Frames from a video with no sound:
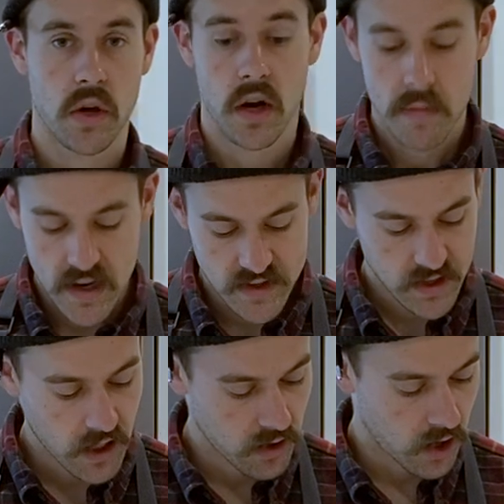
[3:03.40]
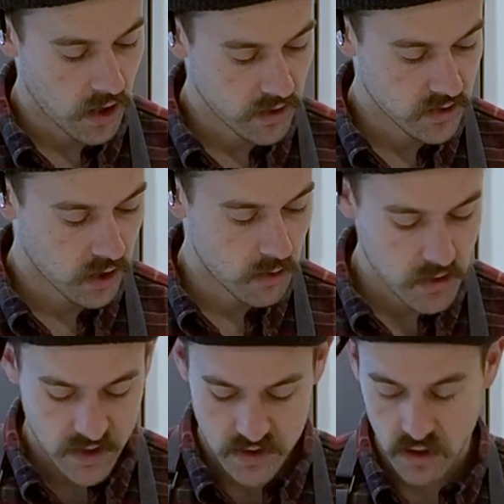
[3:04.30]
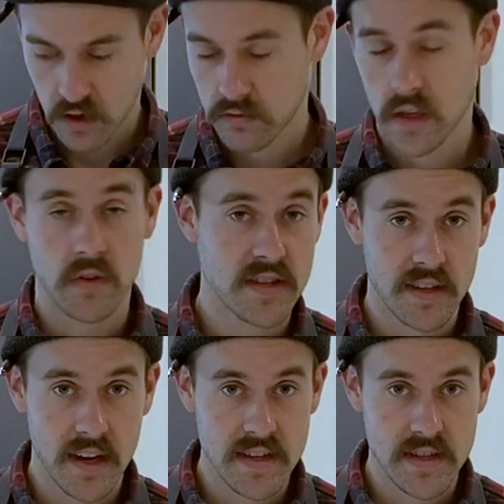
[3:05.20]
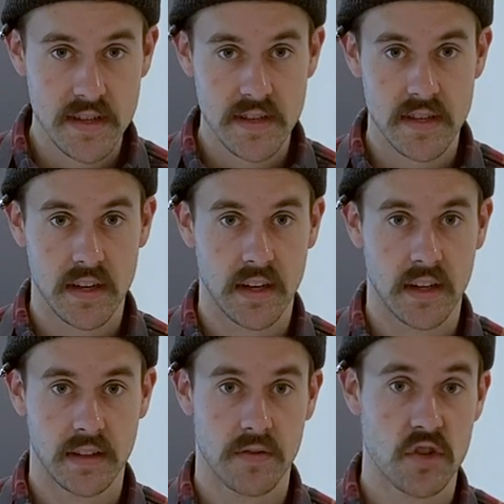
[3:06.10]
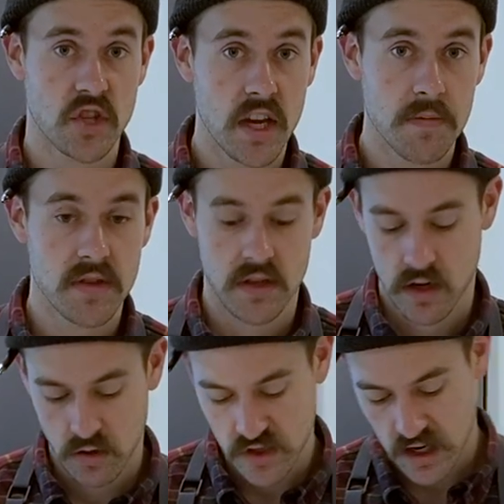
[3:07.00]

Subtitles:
kind of mix, I like to kind of mix different sizes, different shapes, just